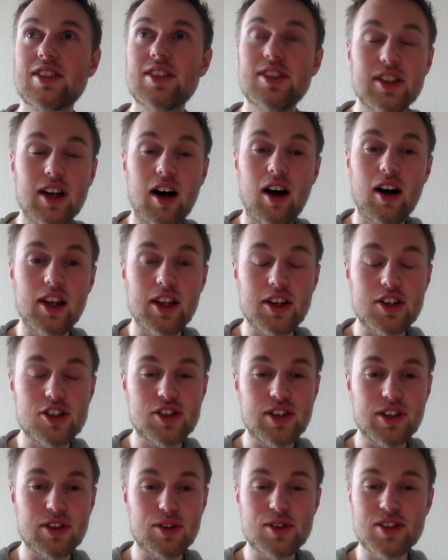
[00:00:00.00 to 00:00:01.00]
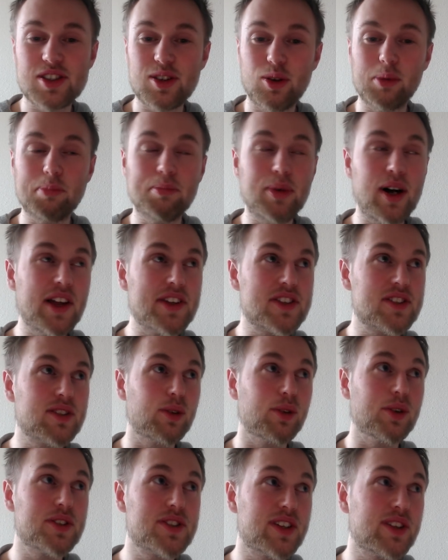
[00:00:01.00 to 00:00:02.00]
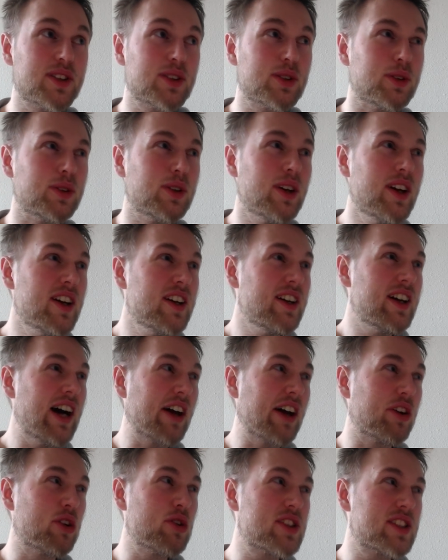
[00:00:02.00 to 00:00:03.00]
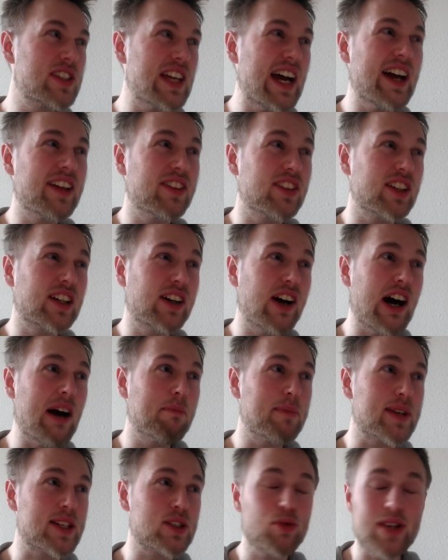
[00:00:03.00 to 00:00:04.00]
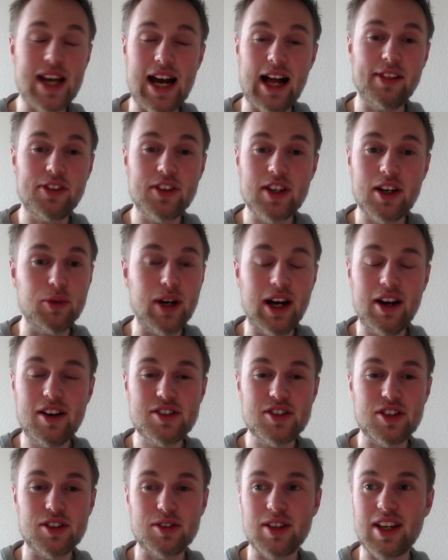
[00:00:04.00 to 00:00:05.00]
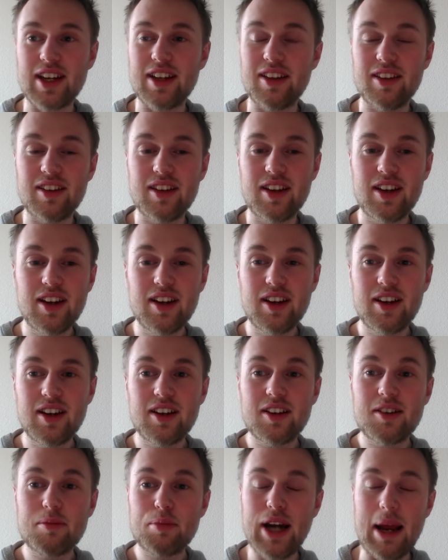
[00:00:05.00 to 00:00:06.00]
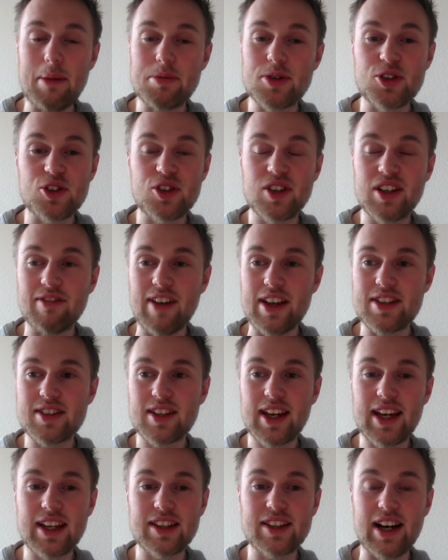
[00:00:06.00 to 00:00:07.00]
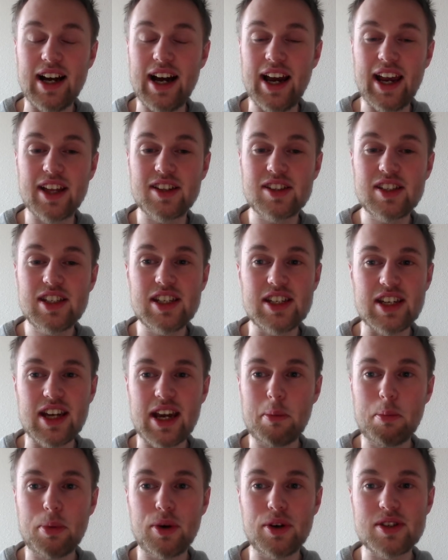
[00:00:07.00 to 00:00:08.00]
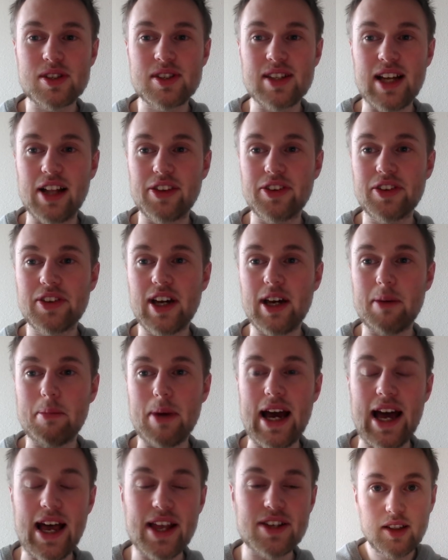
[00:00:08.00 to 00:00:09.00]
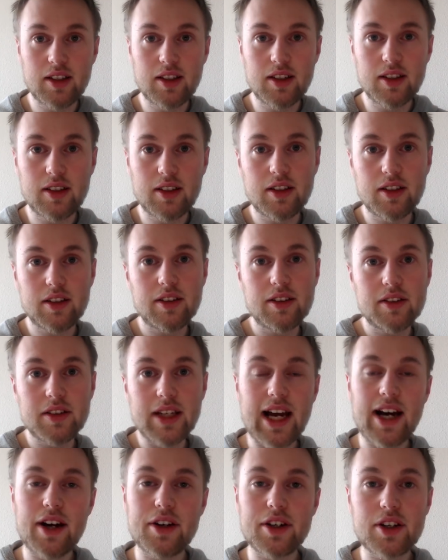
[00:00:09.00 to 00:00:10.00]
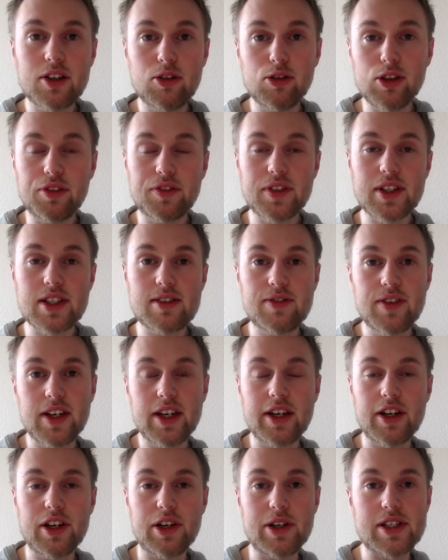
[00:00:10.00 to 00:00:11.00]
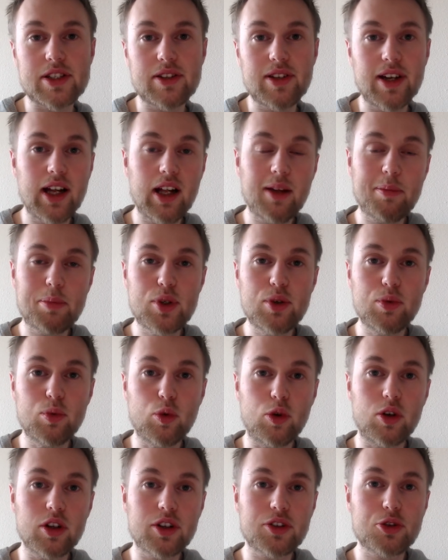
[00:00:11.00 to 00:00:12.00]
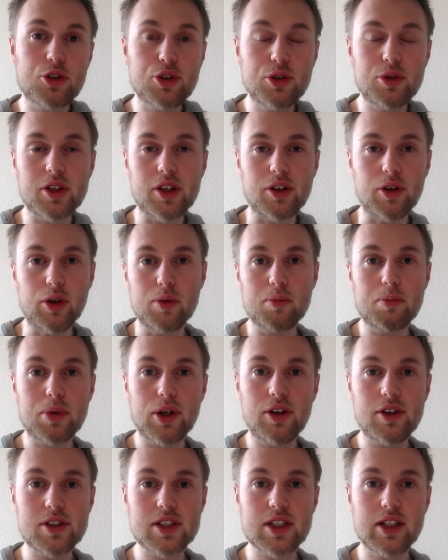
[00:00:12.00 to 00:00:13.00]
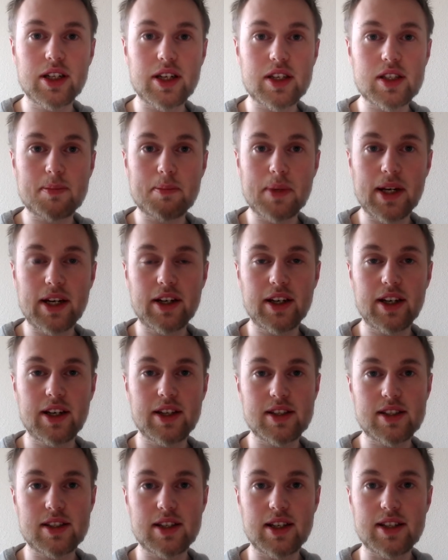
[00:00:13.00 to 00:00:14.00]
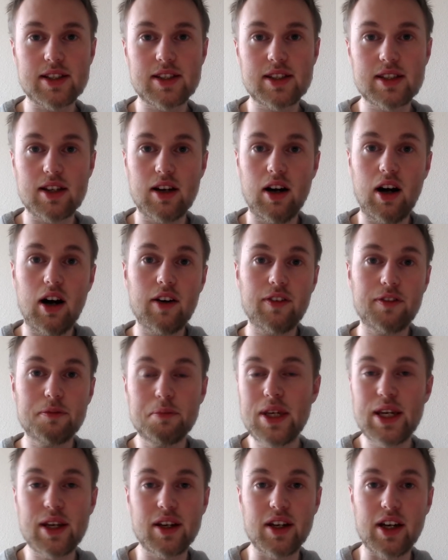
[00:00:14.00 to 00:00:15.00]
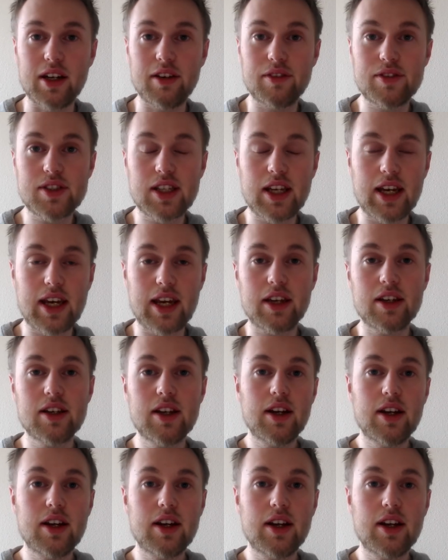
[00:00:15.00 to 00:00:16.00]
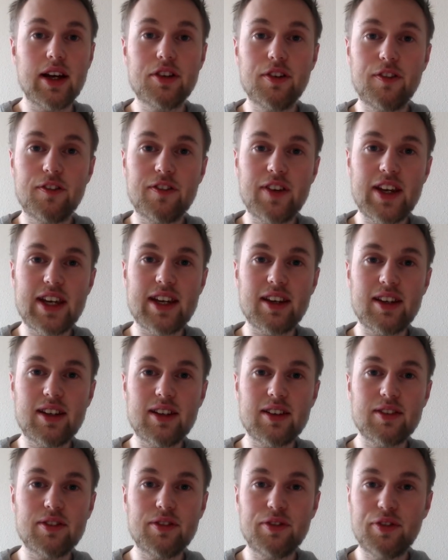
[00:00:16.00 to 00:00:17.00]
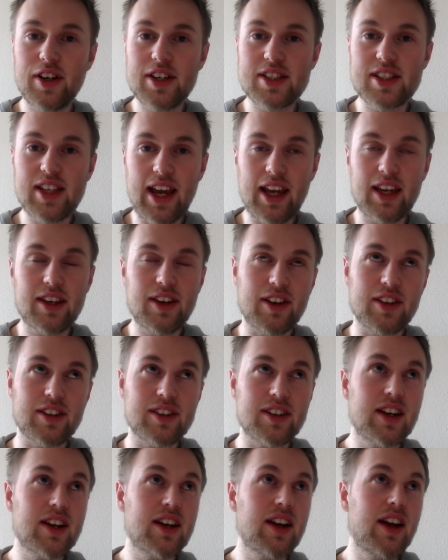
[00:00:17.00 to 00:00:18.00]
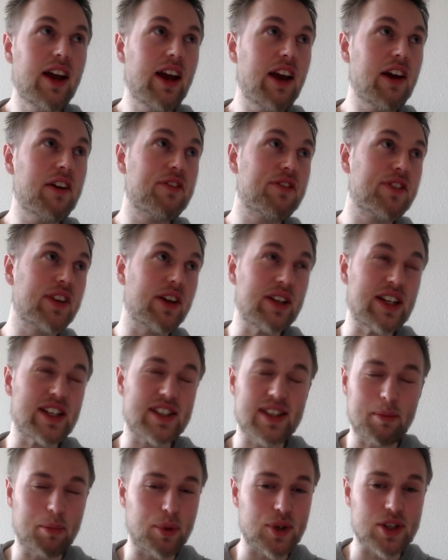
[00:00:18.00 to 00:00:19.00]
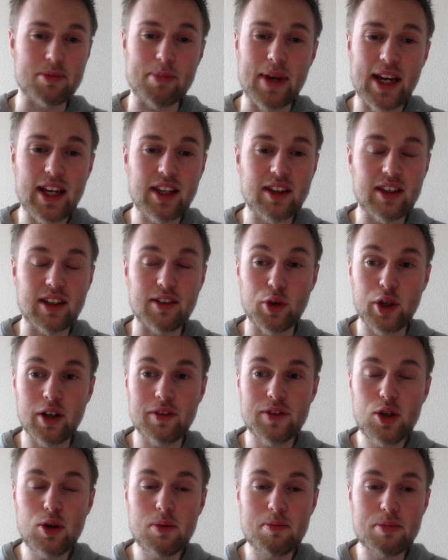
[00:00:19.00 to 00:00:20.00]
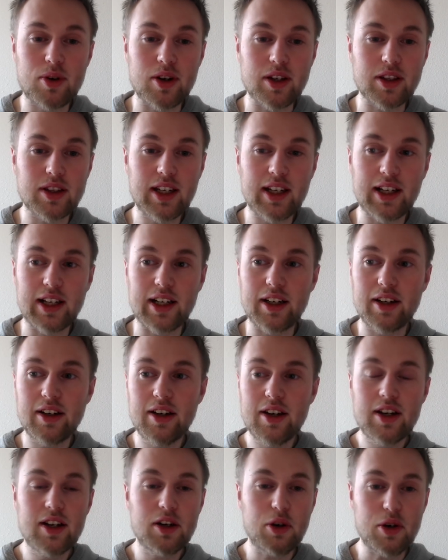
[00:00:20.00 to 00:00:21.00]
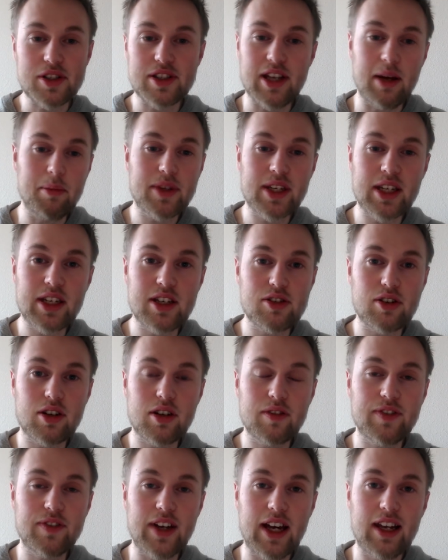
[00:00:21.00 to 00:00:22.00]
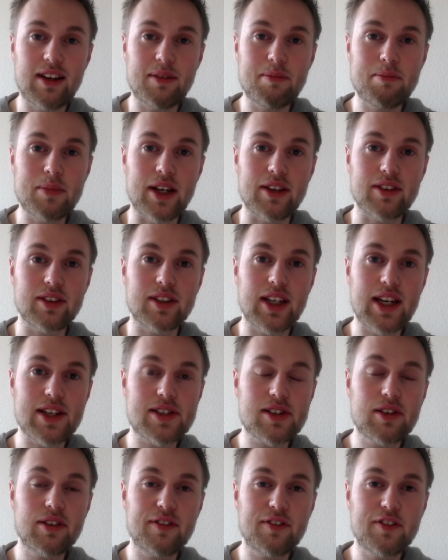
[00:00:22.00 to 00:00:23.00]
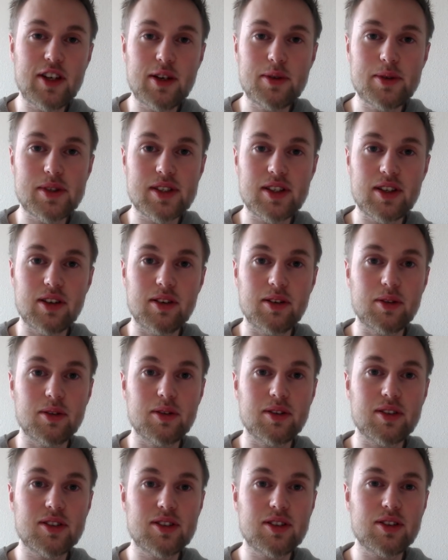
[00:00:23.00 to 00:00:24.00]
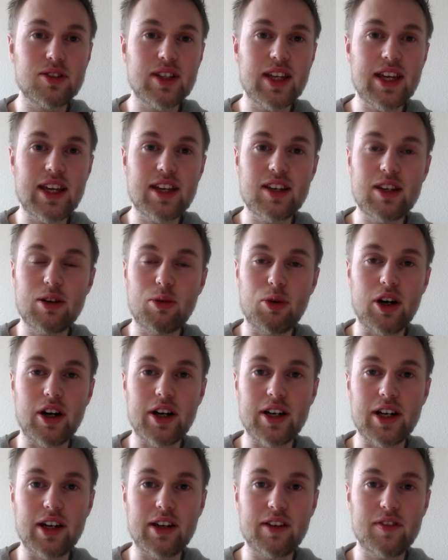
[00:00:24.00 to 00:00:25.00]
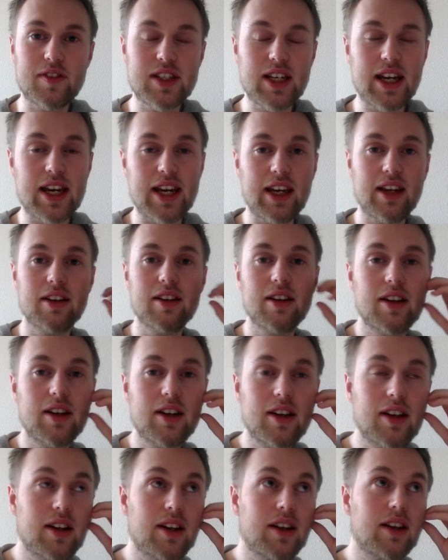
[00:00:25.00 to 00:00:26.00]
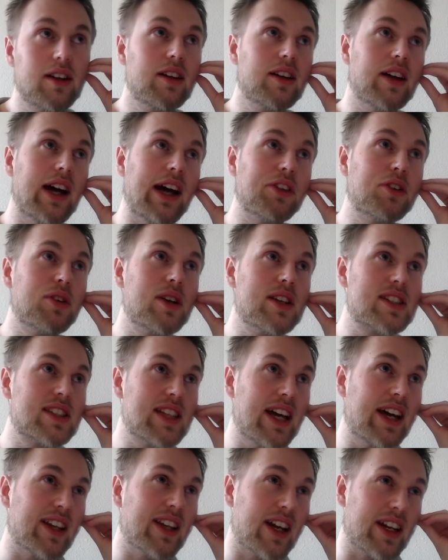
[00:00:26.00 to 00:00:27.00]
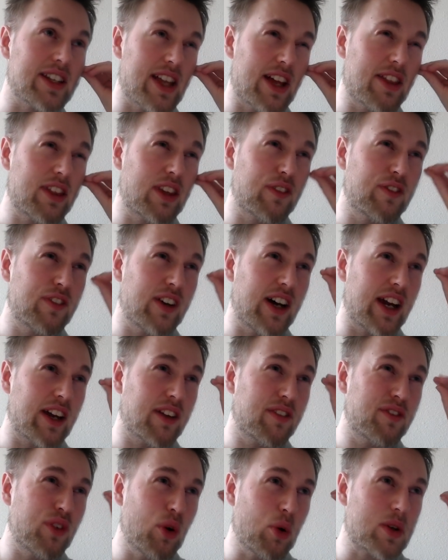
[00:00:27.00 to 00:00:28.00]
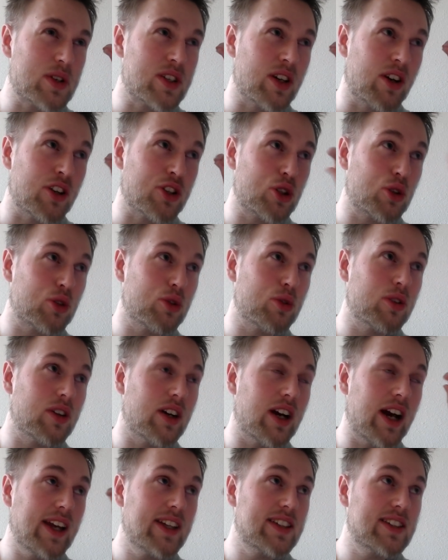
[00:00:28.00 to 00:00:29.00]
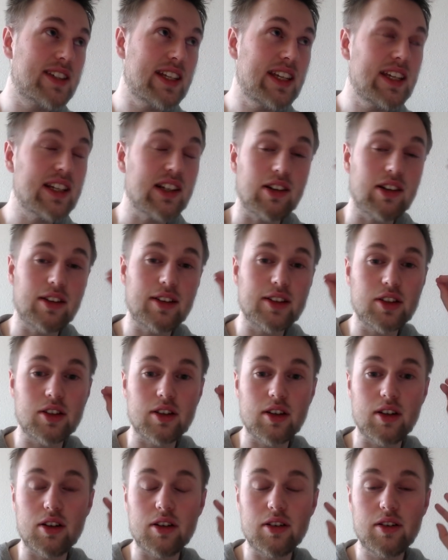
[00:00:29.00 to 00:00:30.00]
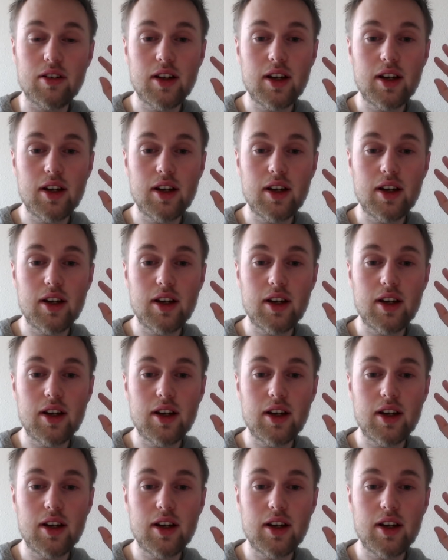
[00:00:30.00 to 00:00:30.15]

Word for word: knowledge, and to solve puzzles and to understand the complex reality around you, then perhaps you should investigate the INTJ personality type as your now the goal of this video is to help you walk through your own personal experiences of being an INFJ and to think for a second if there is a perspective or a viewpoint here or something in your development that has confused you to think you are an INFJ and to instead identify and focus on your ideal, you know,